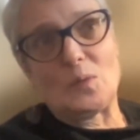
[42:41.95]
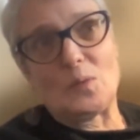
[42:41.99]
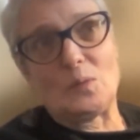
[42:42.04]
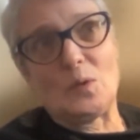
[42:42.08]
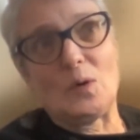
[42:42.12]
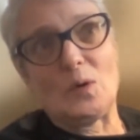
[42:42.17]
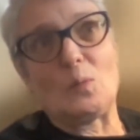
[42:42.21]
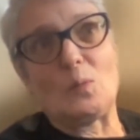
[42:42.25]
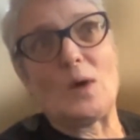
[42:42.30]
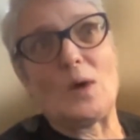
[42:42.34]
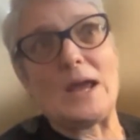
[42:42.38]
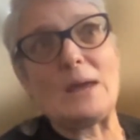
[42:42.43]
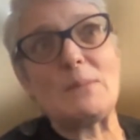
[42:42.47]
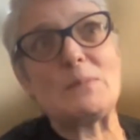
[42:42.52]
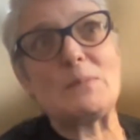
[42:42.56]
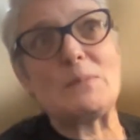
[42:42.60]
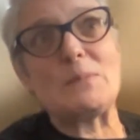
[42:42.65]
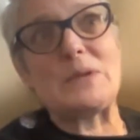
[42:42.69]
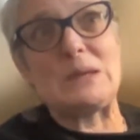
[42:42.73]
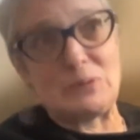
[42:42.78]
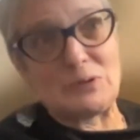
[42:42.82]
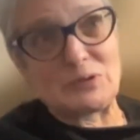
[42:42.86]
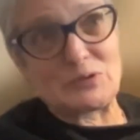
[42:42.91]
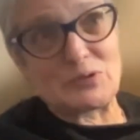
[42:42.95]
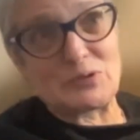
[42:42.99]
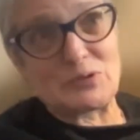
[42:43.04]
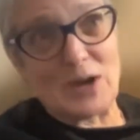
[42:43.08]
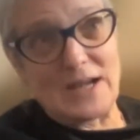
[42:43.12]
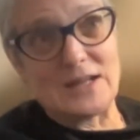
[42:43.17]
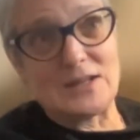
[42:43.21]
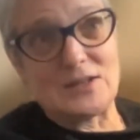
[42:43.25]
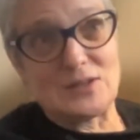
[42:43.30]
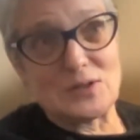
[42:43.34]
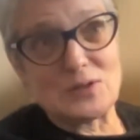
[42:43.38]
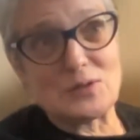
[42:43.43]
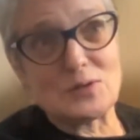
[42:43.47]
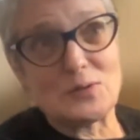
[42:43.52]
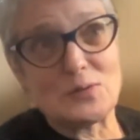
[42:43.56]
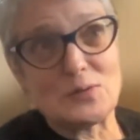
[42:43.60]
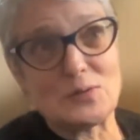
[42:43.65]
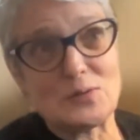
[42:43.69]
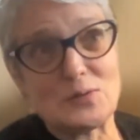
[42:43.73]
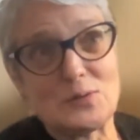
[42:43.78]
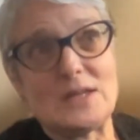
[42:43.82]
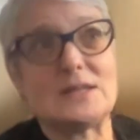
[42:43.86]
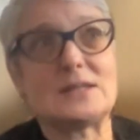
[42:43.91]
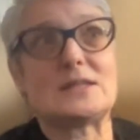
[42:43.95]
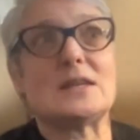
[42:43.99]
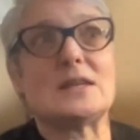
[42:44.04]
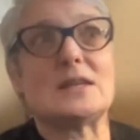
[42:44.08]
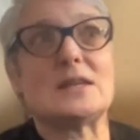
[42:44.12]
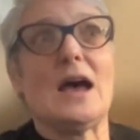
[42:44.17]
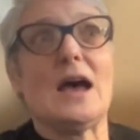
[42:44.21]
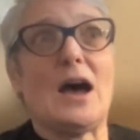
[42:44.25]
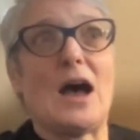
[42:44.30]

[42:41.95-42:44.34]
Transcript: what white people try to do is,